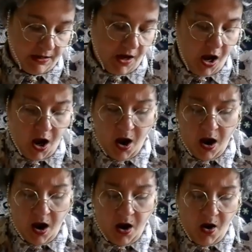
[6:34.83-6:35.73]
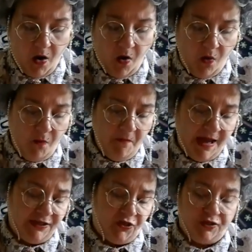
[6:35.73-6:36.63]
Oh
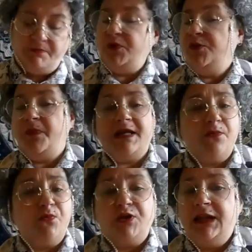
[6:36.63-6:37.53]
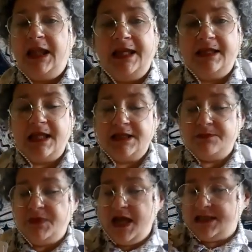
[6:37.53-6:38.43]
my goodness, Blueberry wouldn't like this.
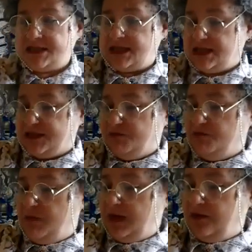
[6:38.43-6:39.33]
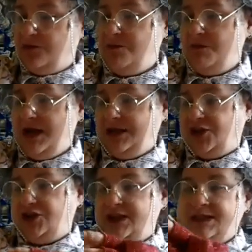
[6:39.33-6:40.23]
This is my, oh my
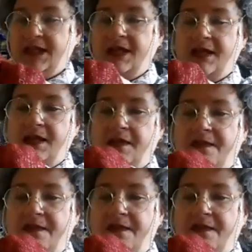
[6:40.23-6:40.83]
goodness,